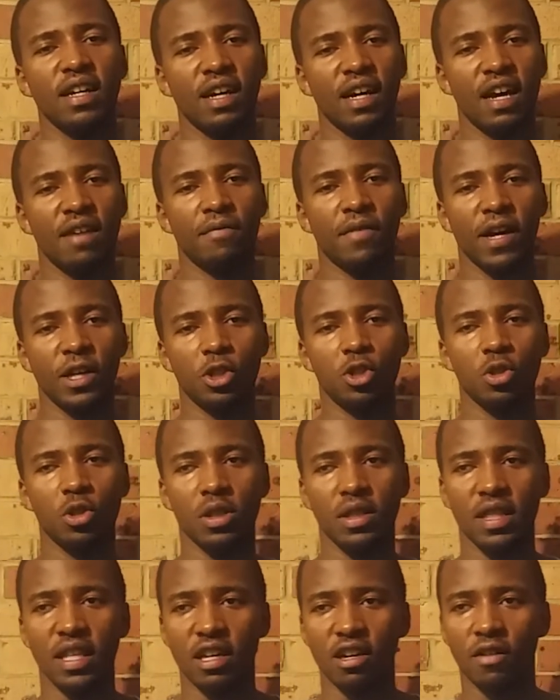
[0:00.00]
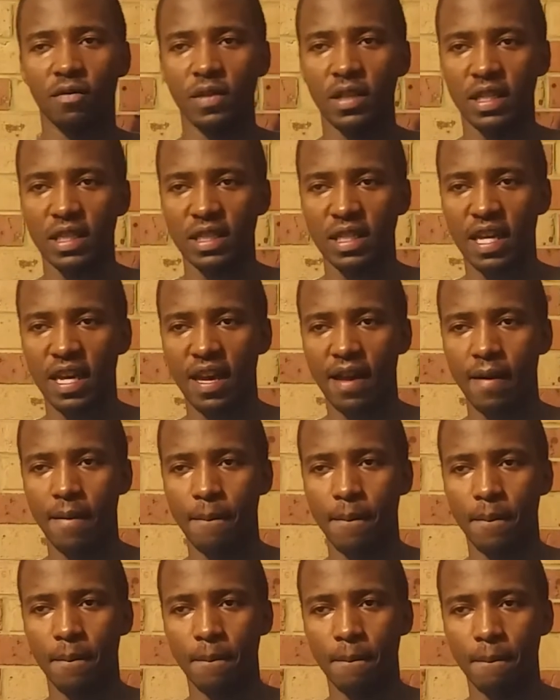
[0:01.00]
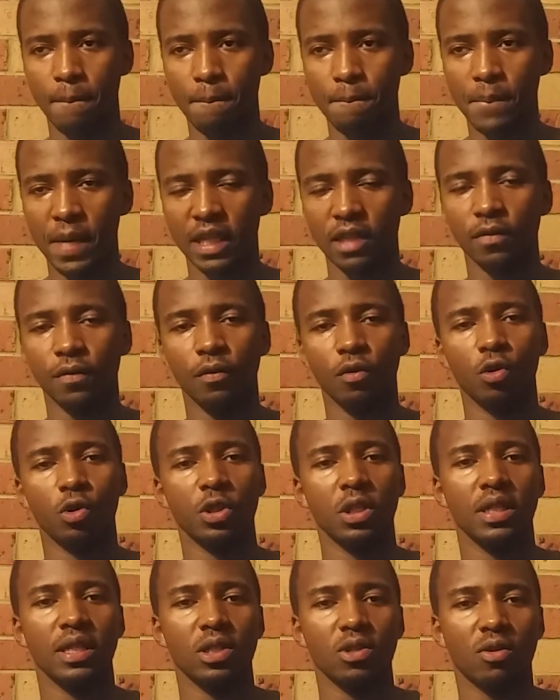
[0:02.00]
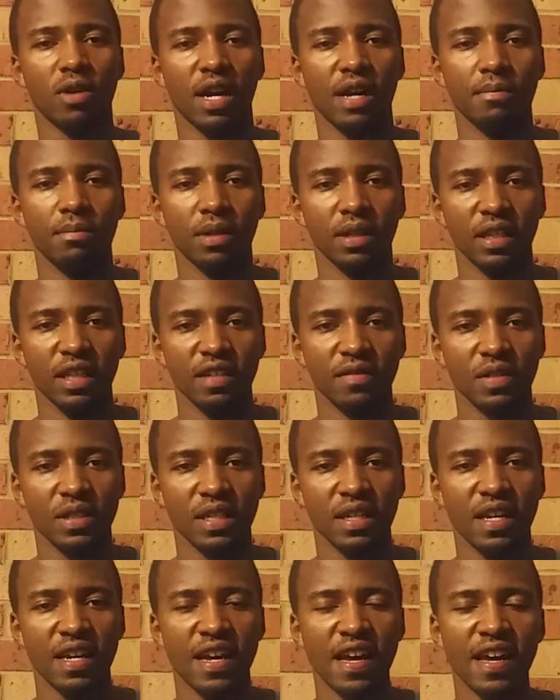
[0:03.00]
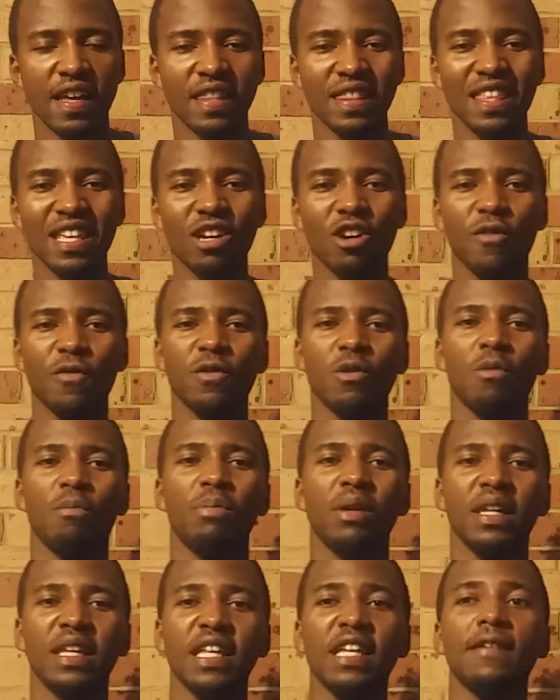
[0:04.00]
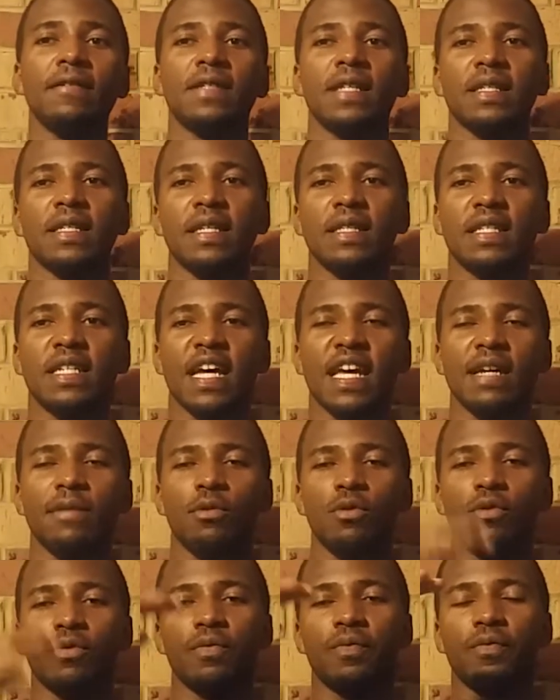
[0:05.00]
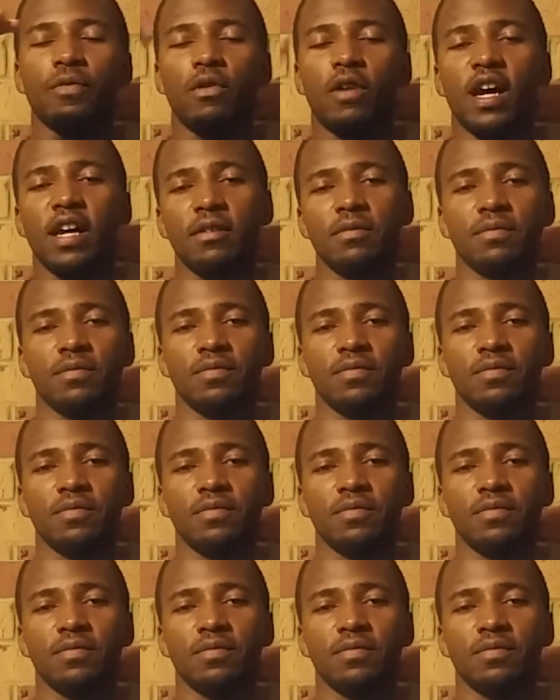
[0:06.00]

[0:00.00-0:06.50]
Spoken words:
I invite you to think of this metaphor to describe beliefs. Think of your beliefs as a table, right?